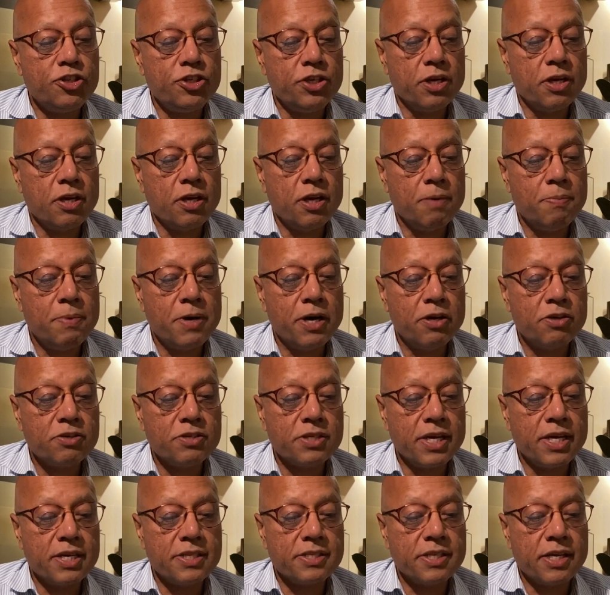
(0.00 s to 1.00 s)
year,
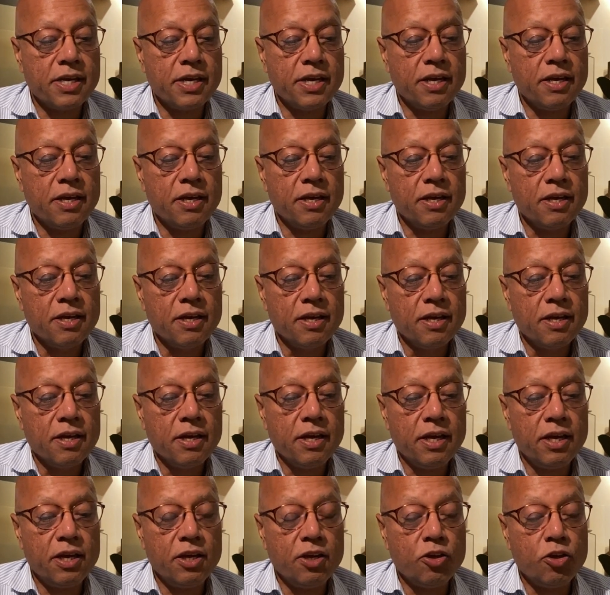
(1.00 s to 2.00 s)
Habanos SA
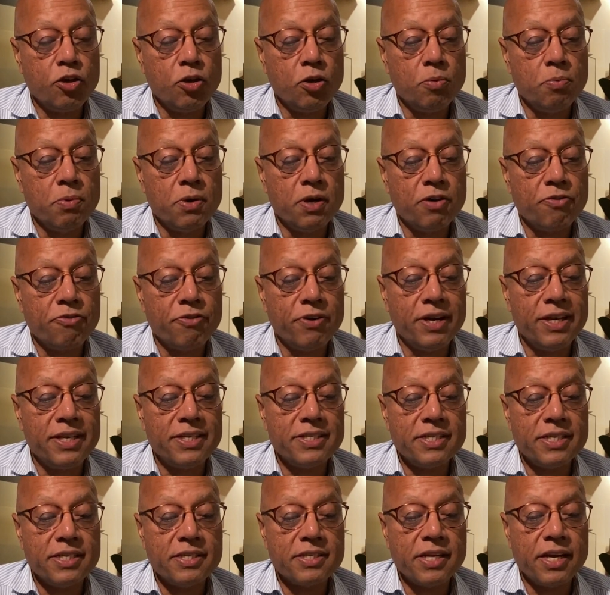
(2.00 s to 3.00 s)
in Cuba
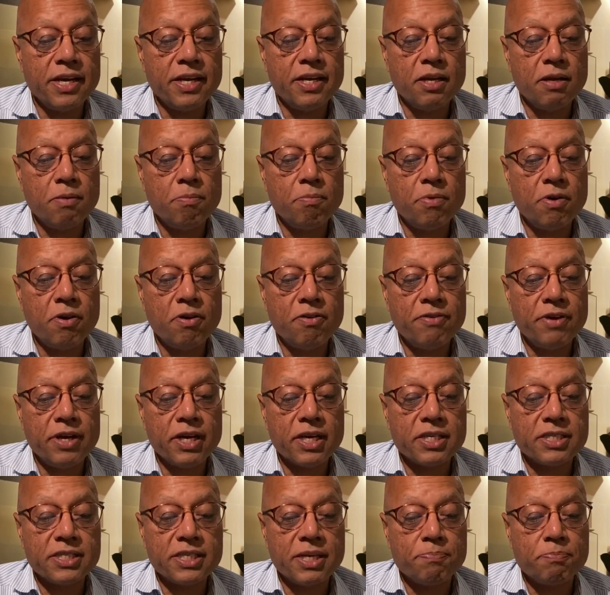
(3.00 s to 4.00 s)
releases a number of
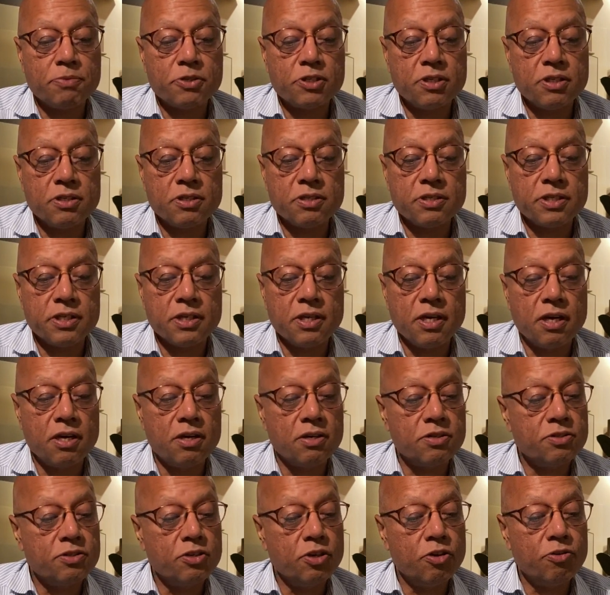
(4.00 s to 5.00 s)
exceptional
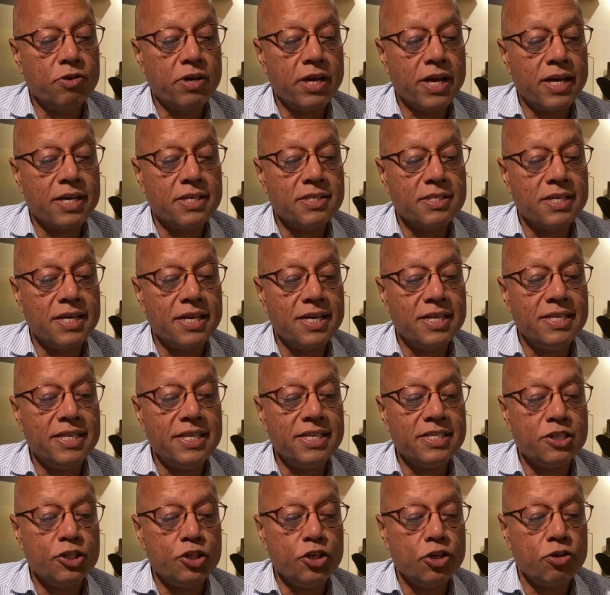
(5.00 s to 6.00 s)
cigars known as
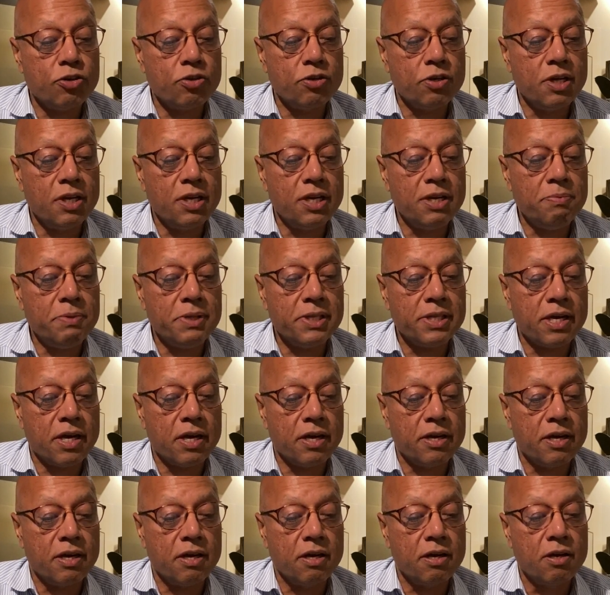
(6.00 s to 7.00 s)
Edición
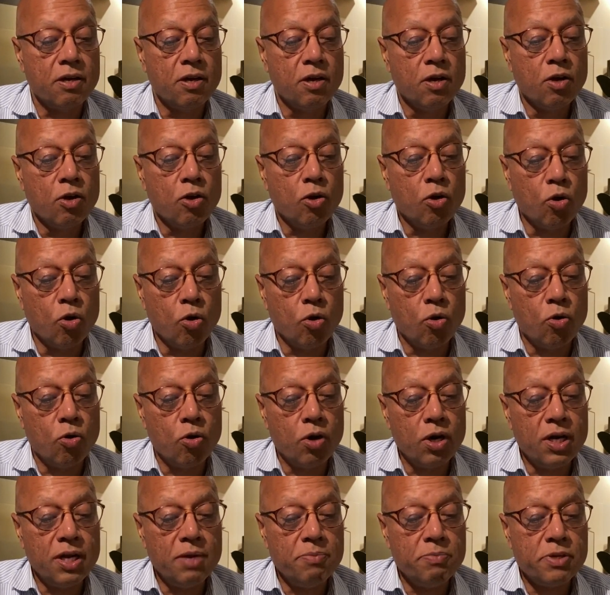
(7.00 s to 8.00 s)
Limitada or
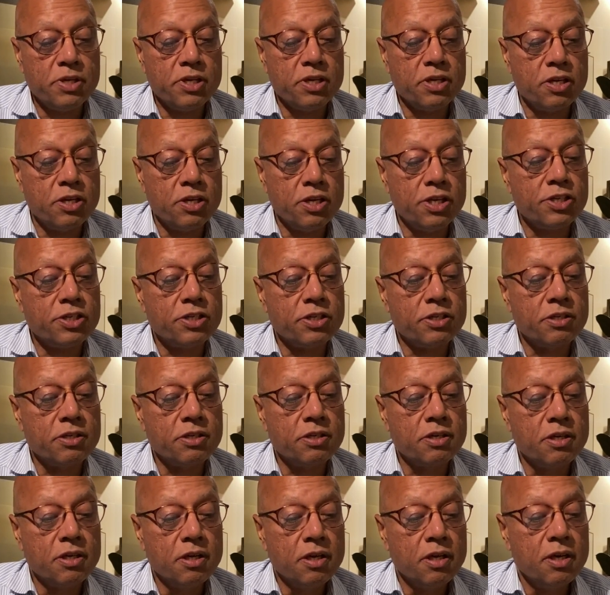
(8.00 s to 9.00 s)
limited edition.
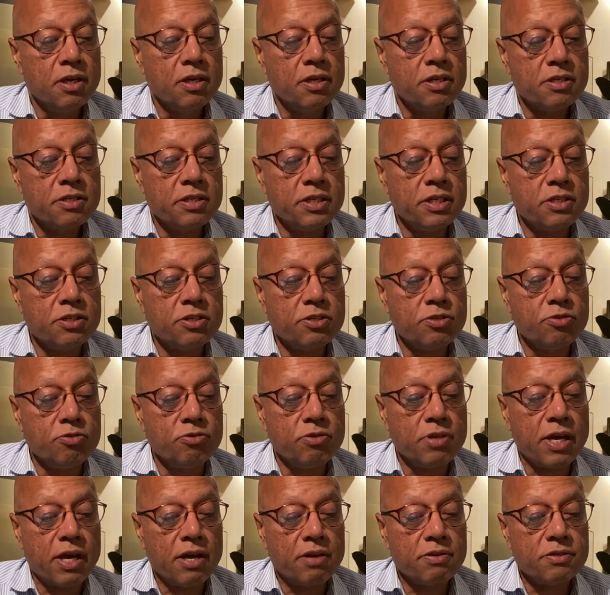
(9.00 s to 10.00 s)
Since
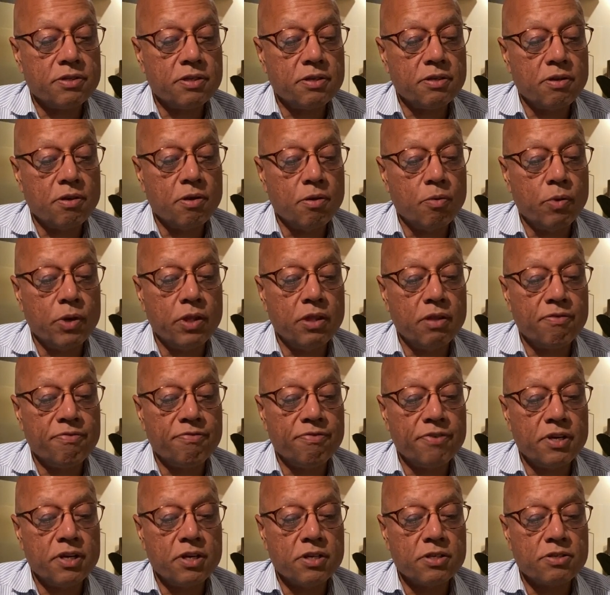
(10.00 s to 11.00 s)
2000, when the
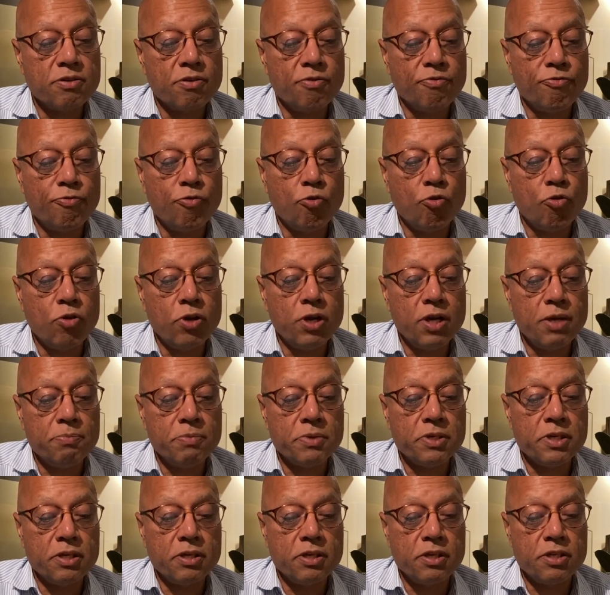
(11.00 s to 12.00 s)
first 4
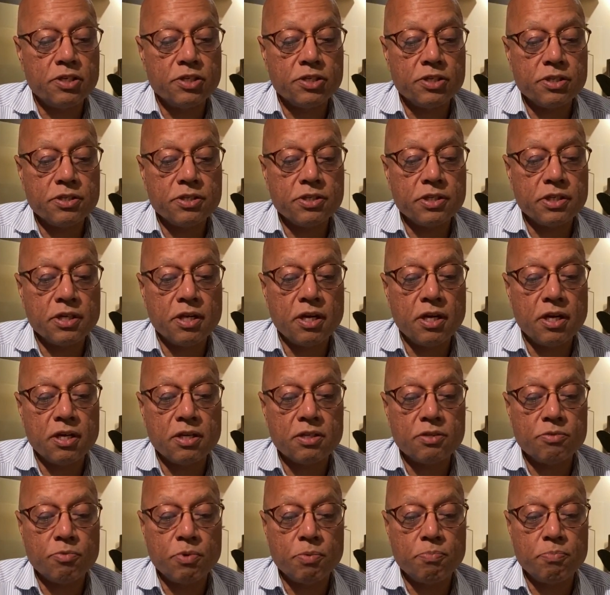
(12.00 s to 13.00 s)
limited edition
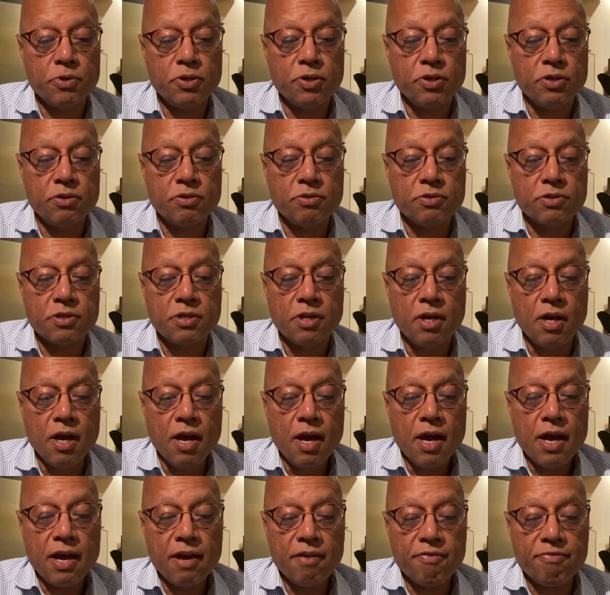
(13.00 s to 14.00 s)
cigars were produced,
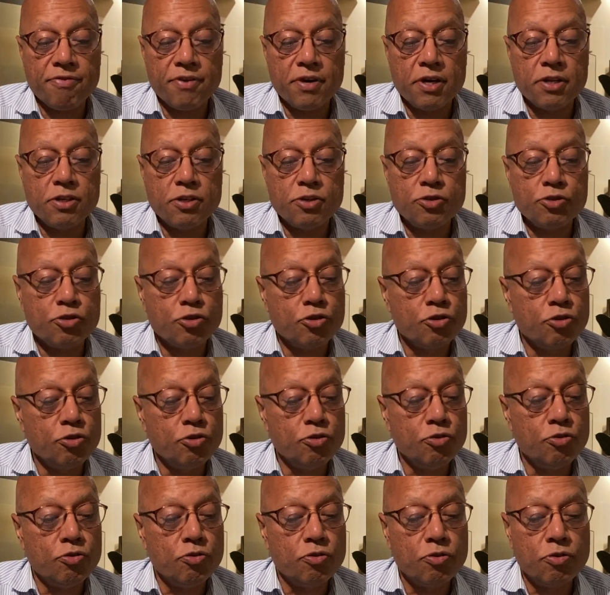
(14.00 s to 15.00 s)
a further
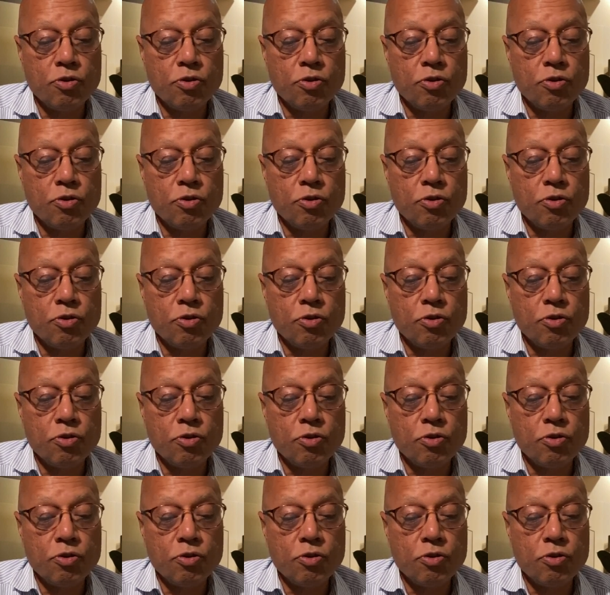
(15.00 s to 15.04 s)
2